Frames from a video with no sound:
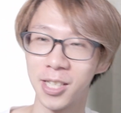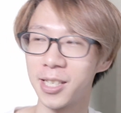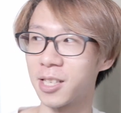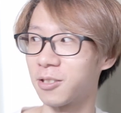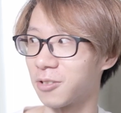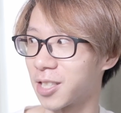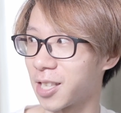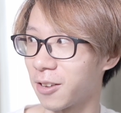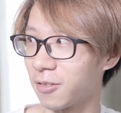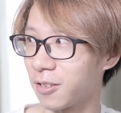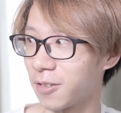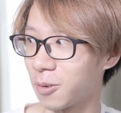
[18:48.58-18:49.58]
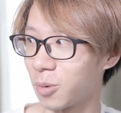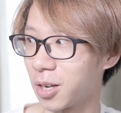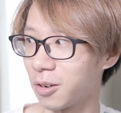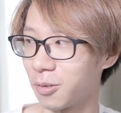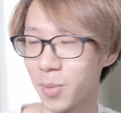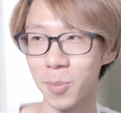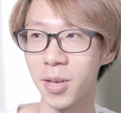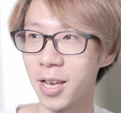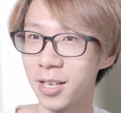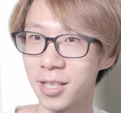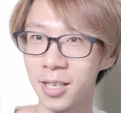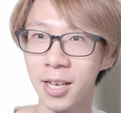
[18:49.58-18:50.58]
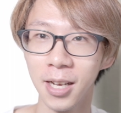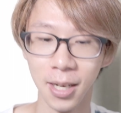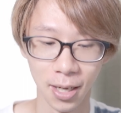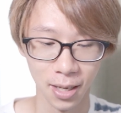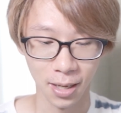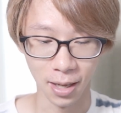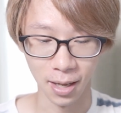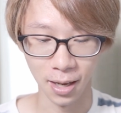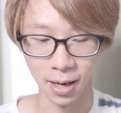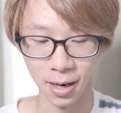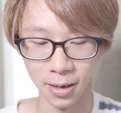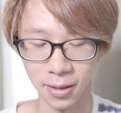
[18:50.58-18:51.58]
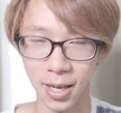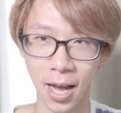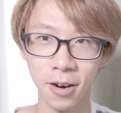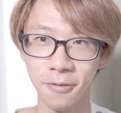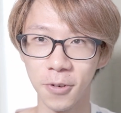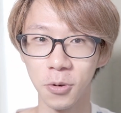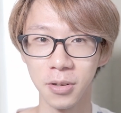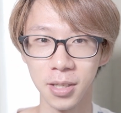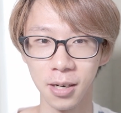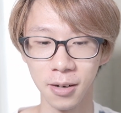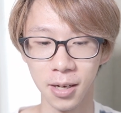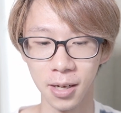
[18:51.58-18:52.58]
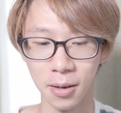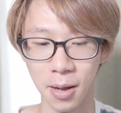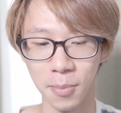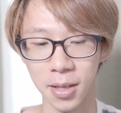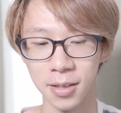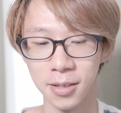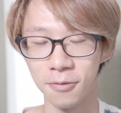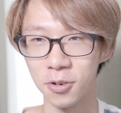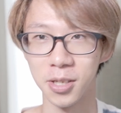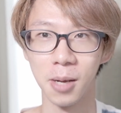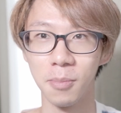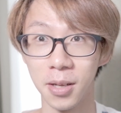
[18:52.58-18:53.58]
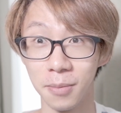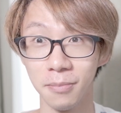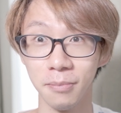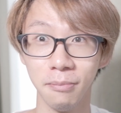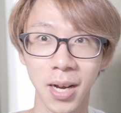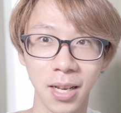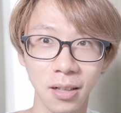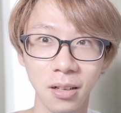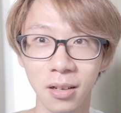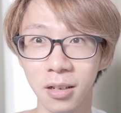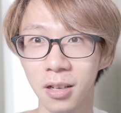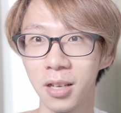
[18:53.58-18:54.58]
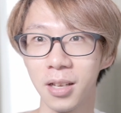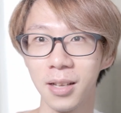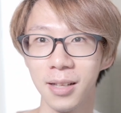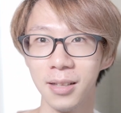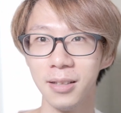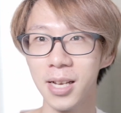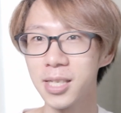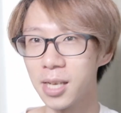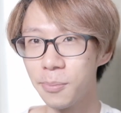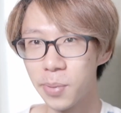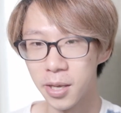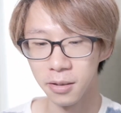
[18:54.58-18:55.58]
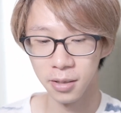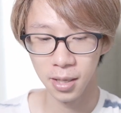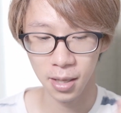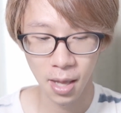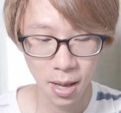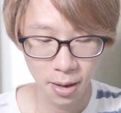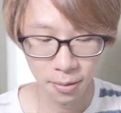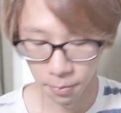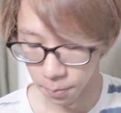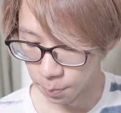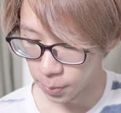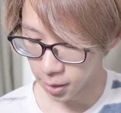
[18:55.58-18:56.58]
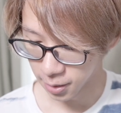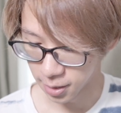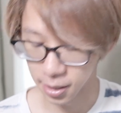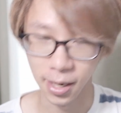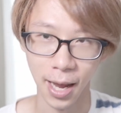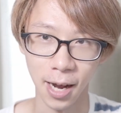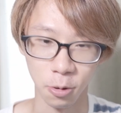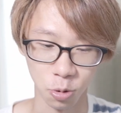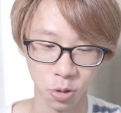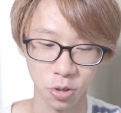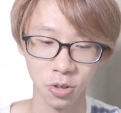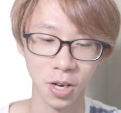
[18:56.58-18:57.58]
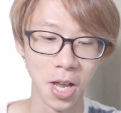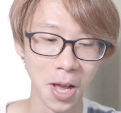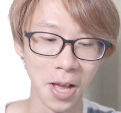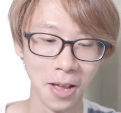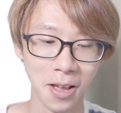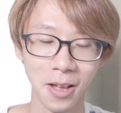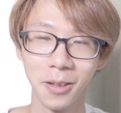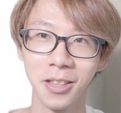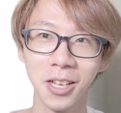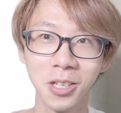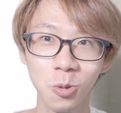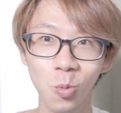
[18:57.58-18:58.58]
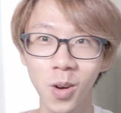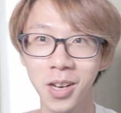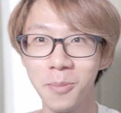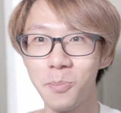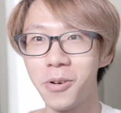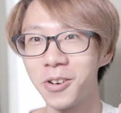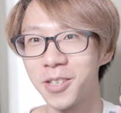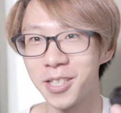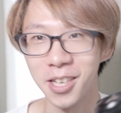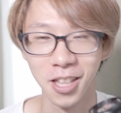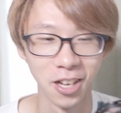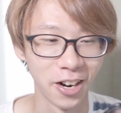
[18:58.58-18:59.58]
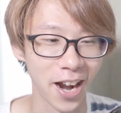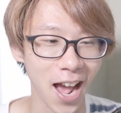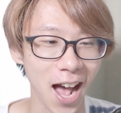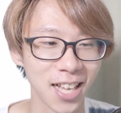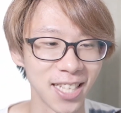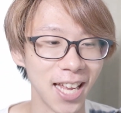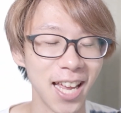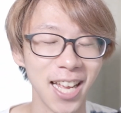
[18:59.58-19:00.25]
6 or 7 if I'm right, or maybe 8. And the outer focus area, I mean, for some it might look less appealing, but ouch. This one in particular has